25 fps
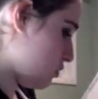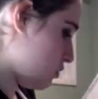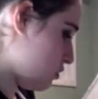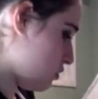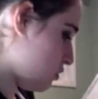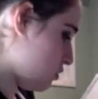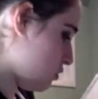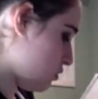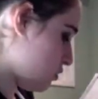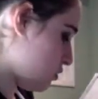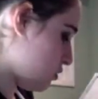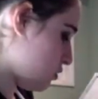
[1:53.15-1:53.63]

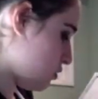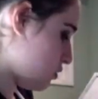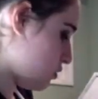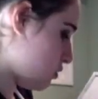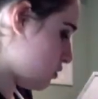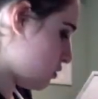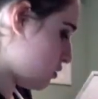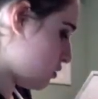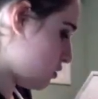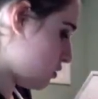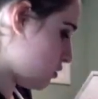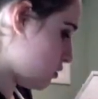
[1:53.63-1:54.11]

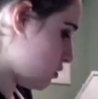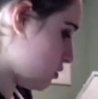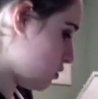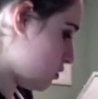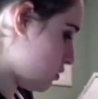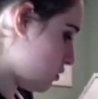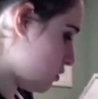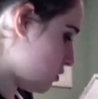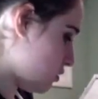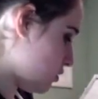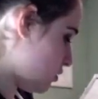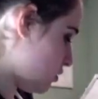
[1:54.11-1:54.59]

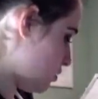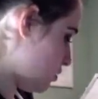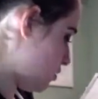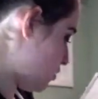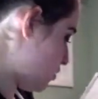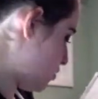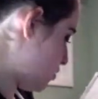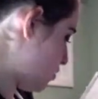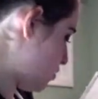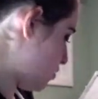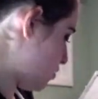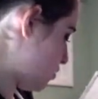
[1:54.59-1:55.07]

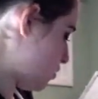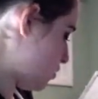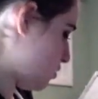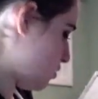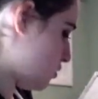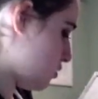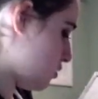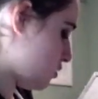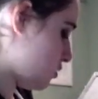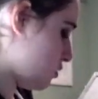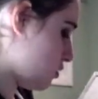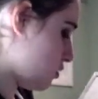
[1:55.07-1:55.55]

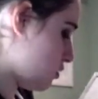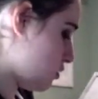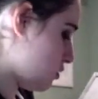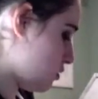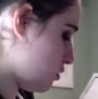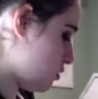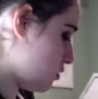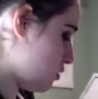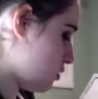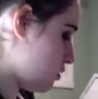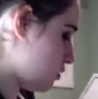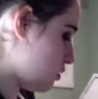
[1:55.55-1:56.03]

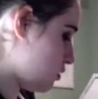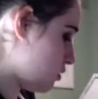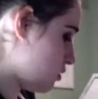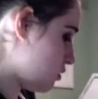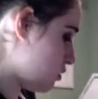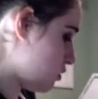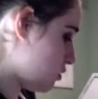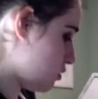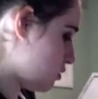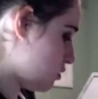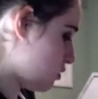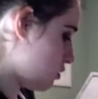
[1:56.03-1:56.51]

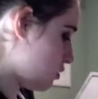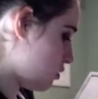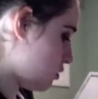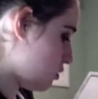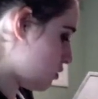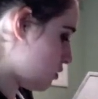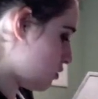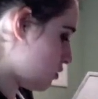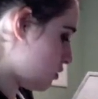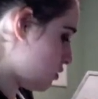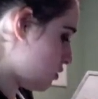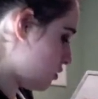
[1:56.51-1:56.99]

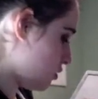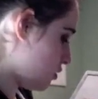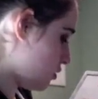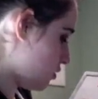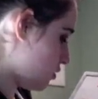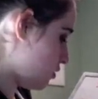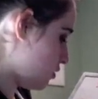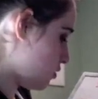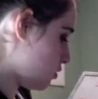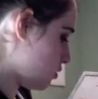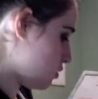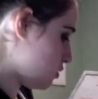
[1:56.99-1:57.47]

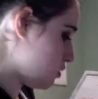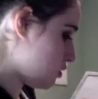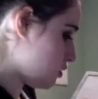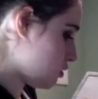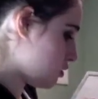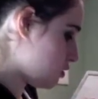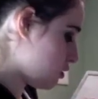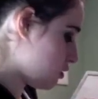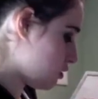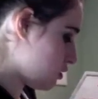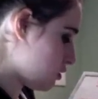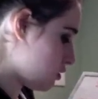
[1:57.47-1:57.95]

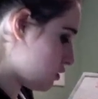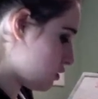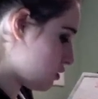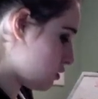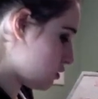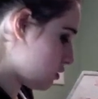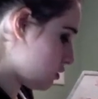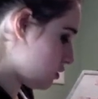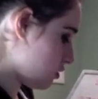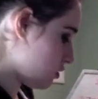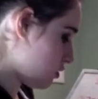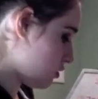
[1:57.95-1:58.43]

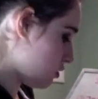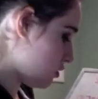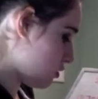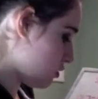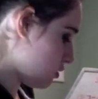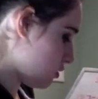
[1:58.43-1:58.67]
Nobody speaks.